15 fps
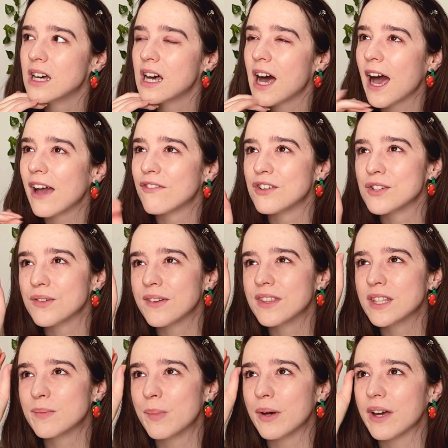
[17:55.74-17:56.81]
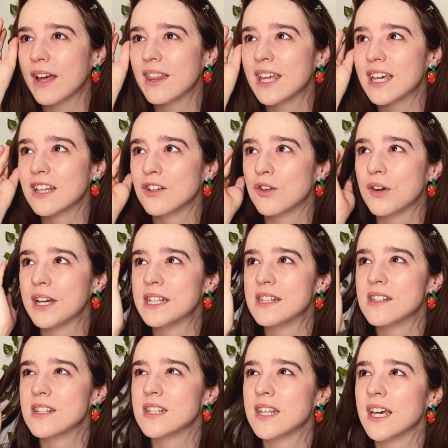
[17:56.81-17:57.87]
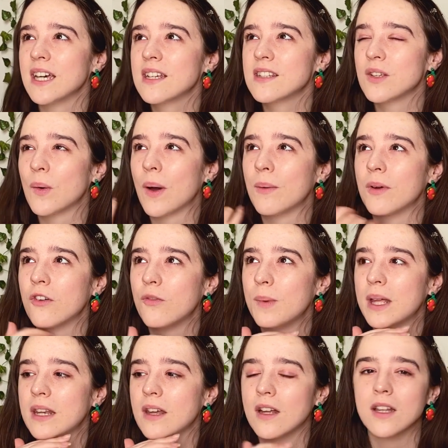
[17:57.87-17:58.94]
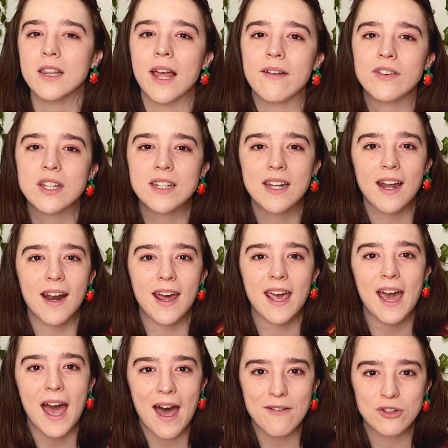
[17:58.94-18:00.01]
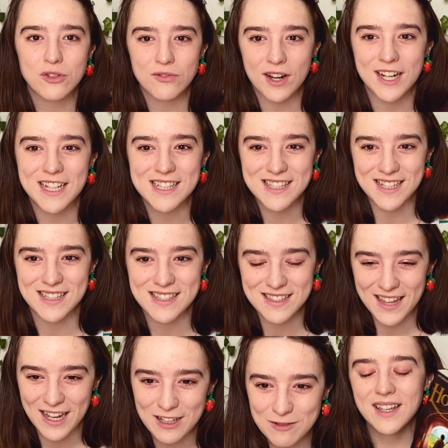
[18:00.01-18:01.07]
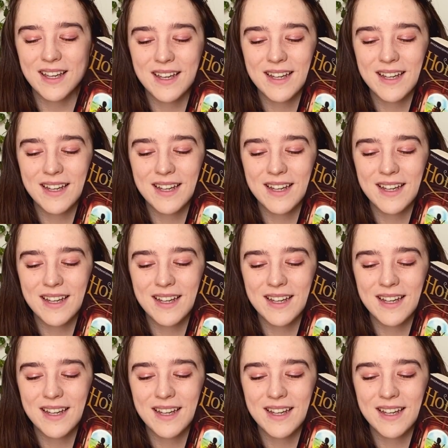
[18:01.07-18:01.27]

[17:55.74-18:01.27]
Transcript: I first read this book, I think, in grade 6, so I would have been 11, and I haven't read it since then.